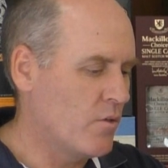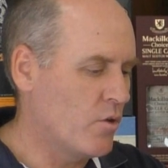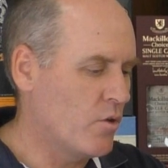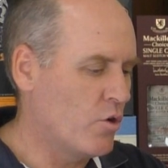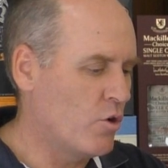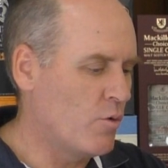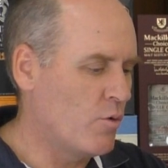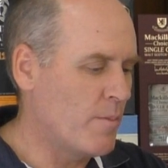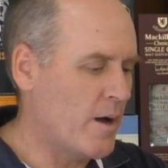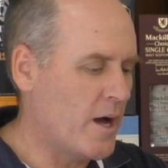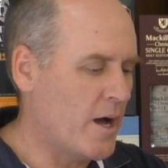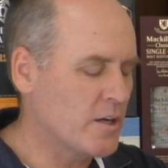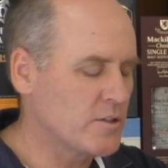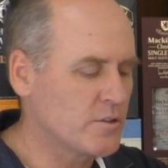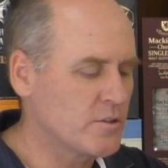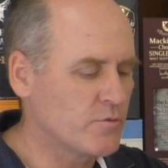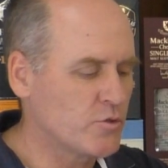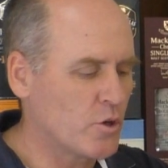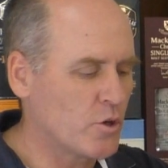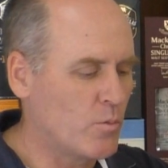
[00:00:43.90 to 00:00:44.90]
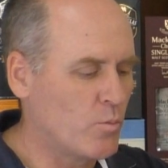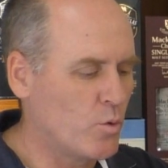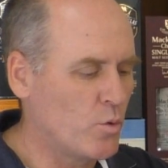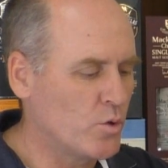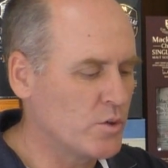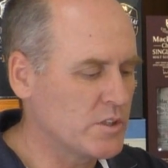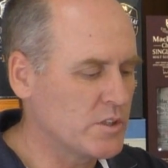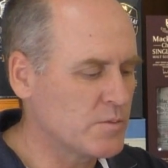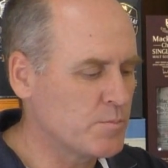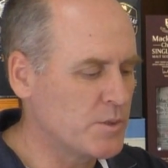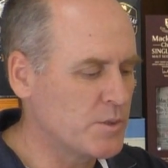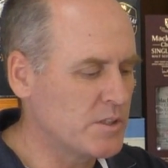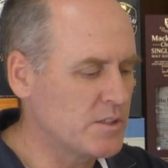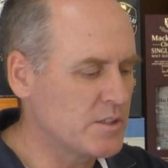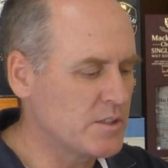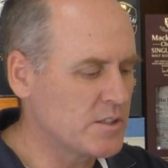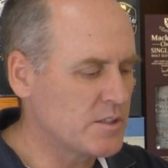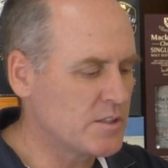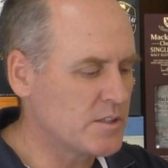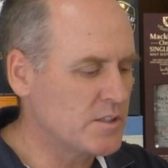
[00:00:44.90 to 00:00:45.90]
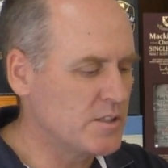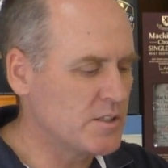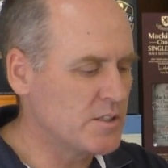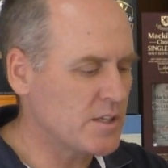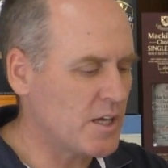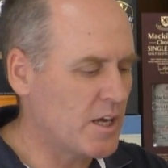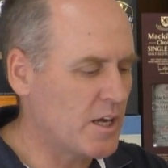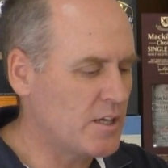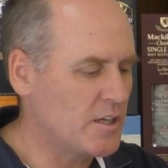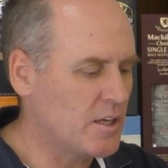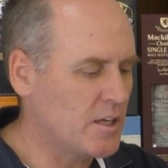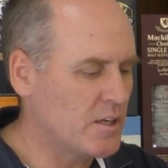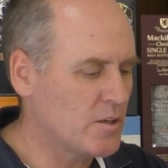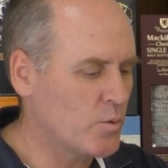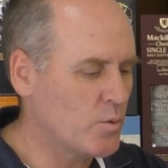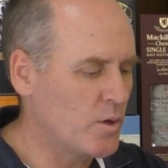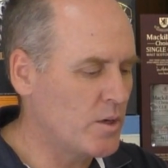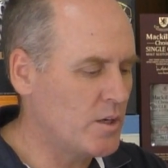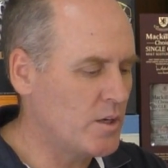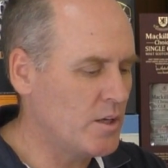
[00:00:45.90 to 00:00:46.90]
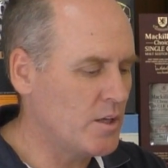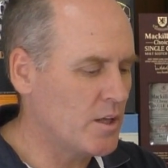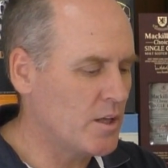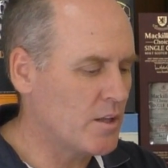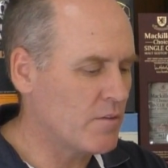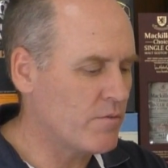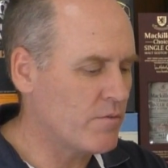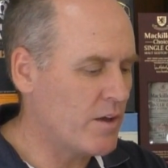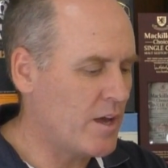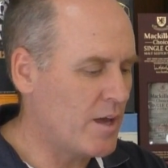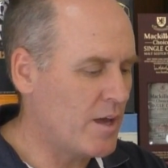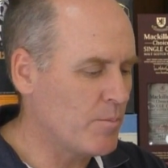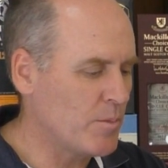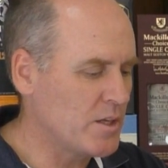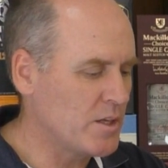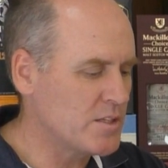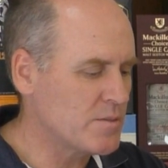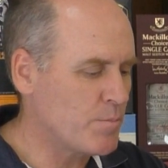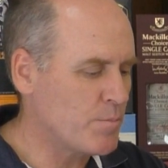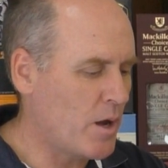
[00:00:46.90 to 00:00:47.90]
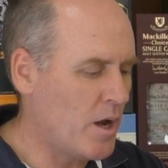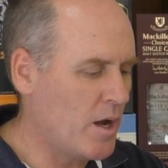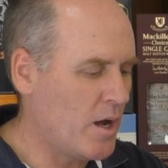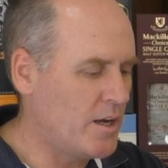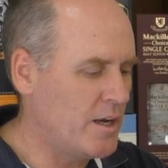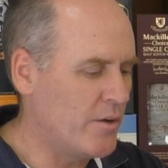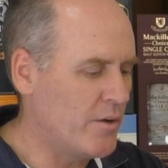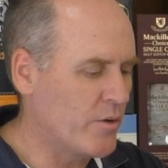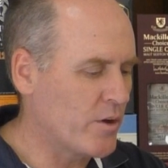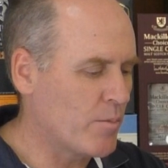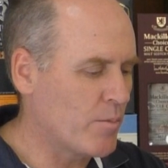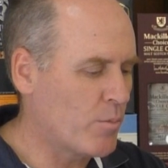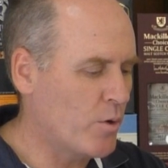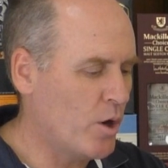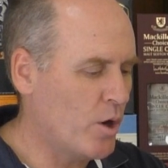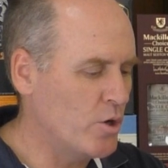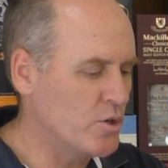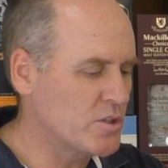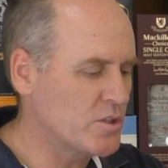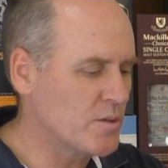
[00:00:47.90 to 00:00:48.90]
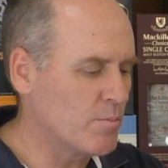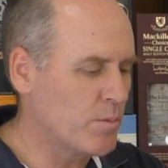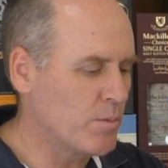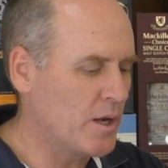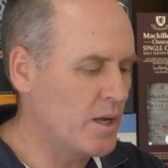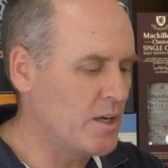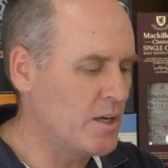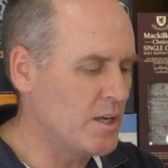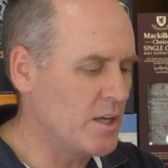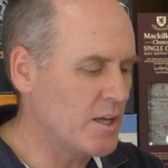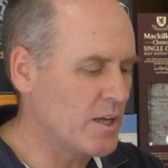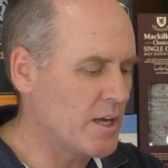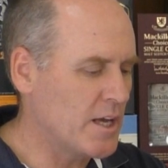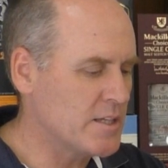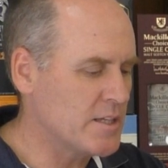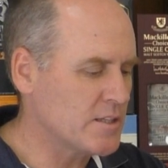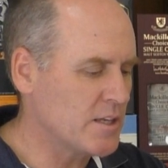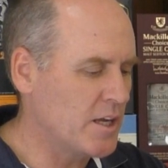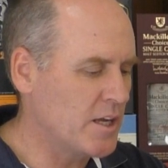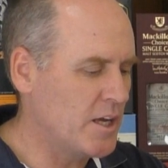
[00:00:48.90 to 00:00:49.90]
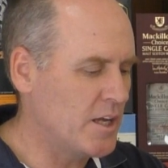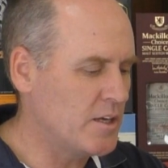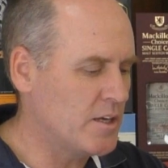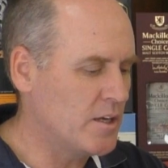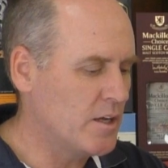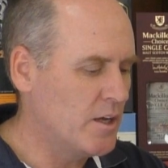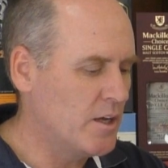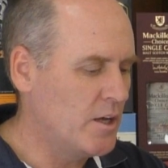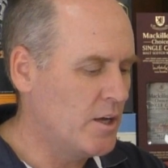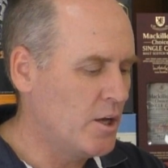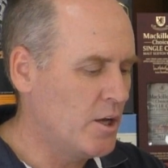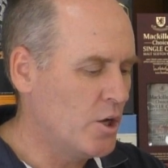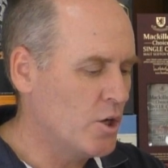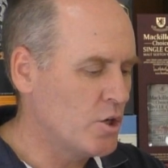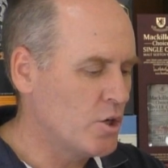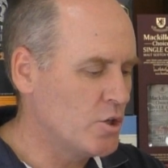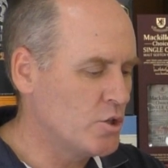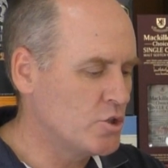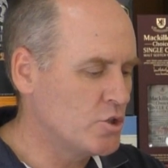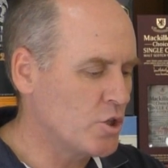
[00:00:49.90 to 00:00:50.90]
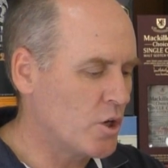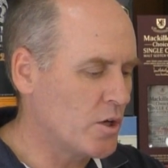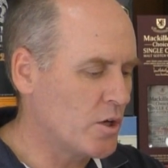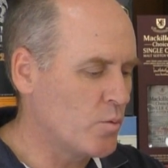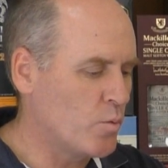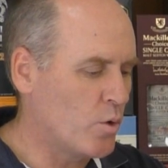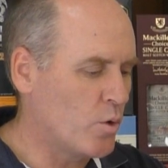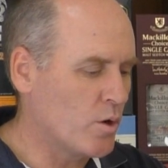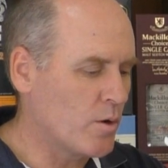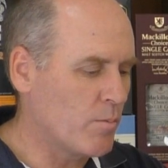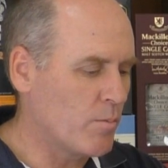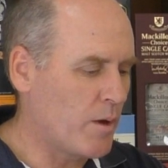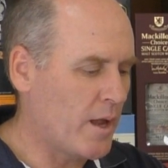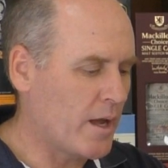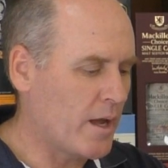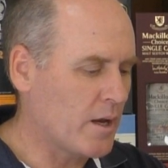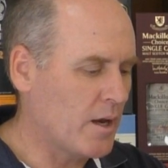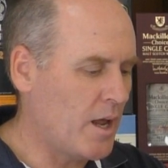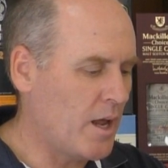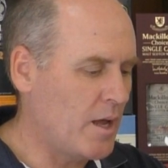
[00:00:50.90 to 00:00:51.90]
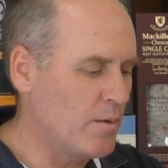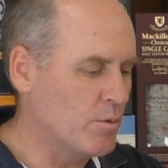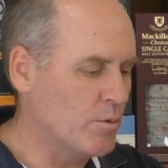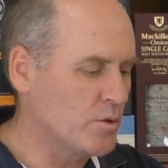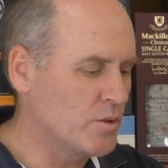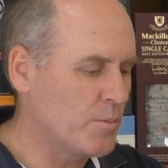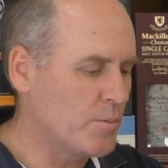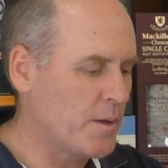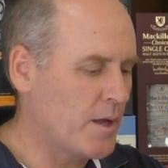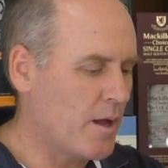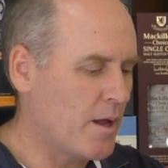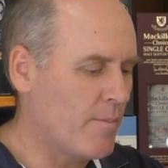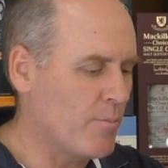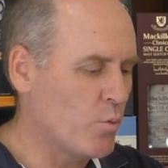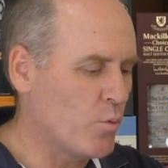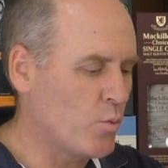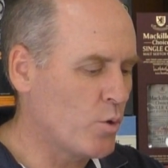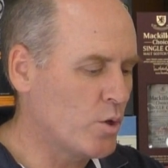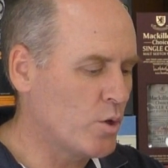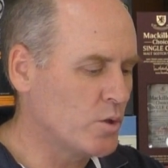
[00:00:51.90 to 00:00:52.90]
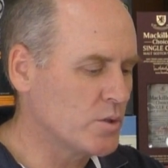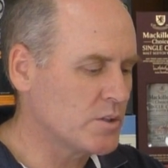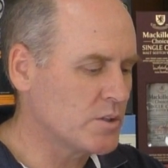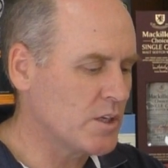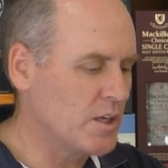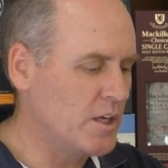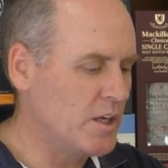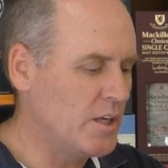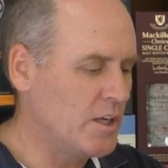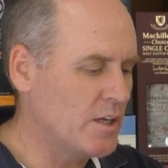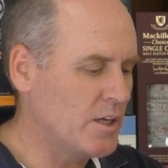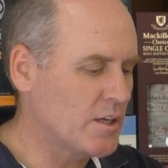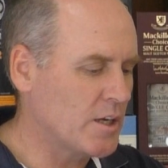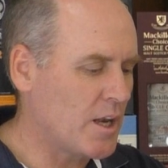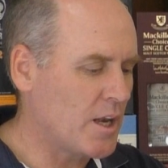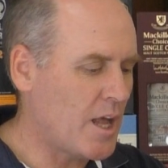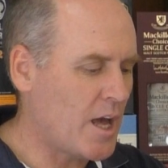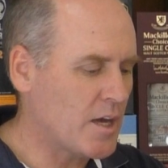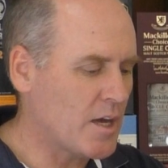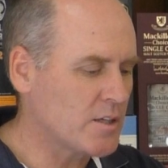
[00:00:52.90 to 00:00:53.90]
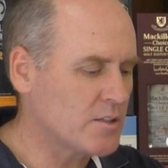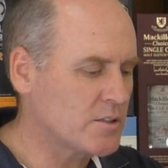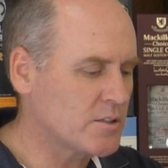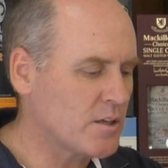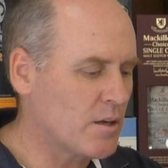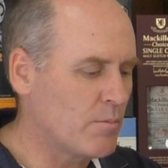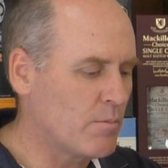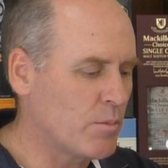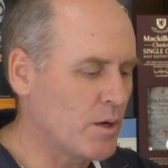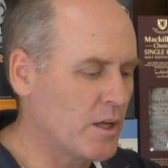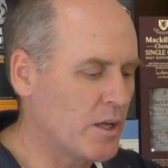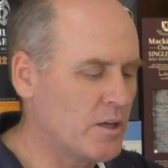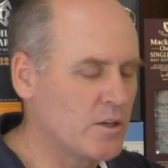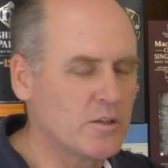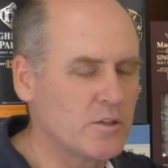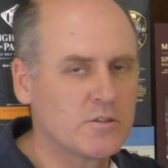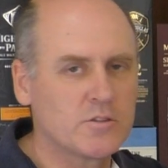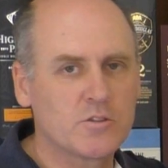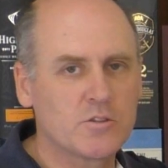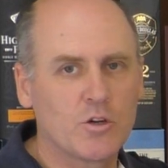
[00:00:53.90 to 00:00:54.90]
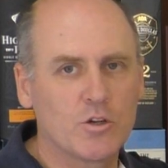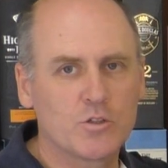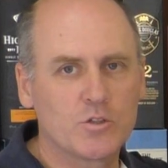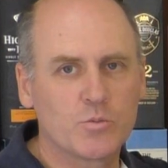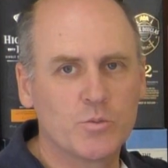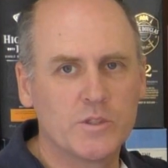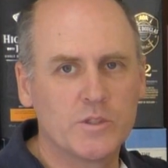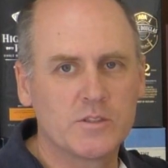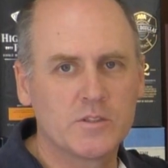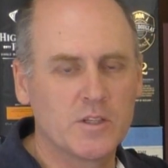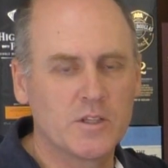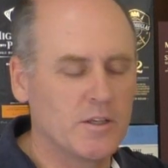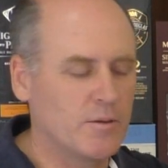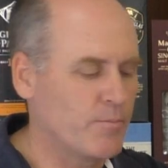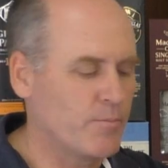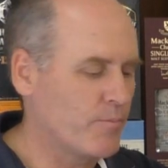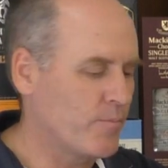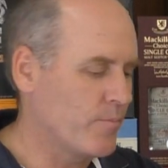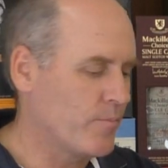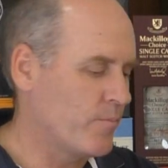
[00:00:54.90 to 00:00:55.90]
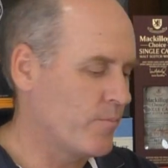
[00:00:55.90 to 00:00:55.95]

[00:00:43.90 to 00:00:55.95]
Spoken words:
the hallmarks of John Walker's business since 1820, and the family's pioneering approach to blending has led Johnnie Walker Black Label to become the world's leading deluxe blended Scotch whisky.